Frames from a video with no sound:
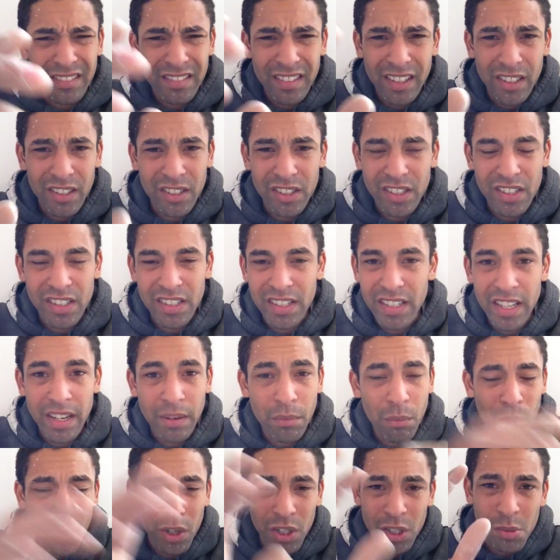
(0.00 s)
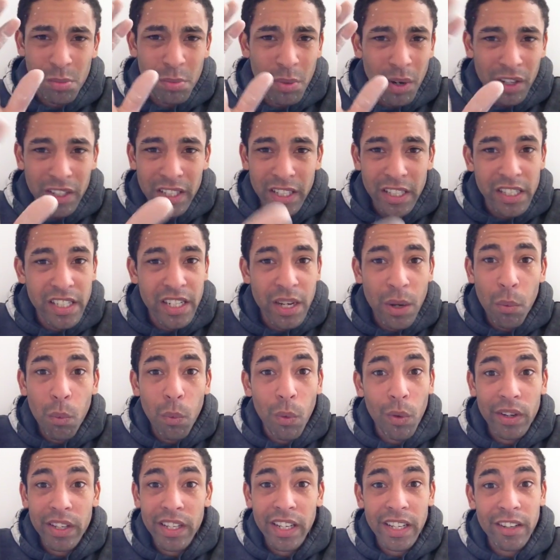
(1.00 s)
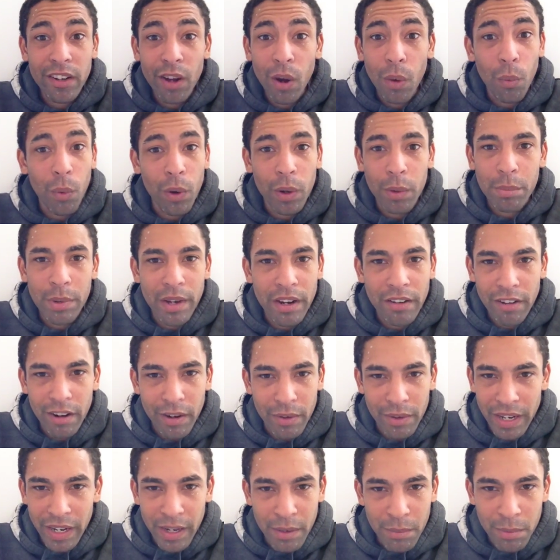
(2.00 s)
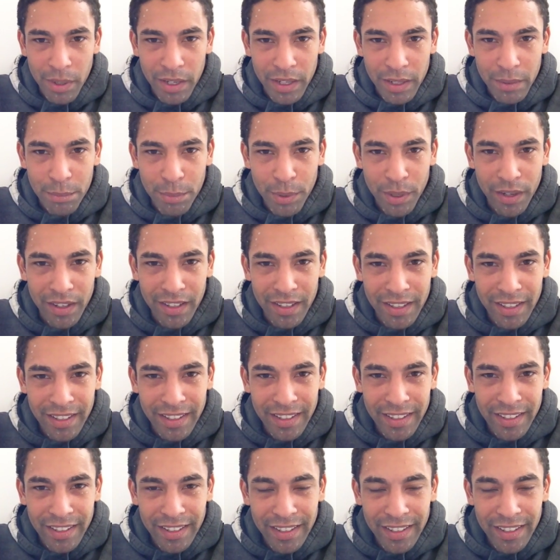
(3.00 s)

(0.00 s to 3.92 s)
I just did not want to be around anybody. But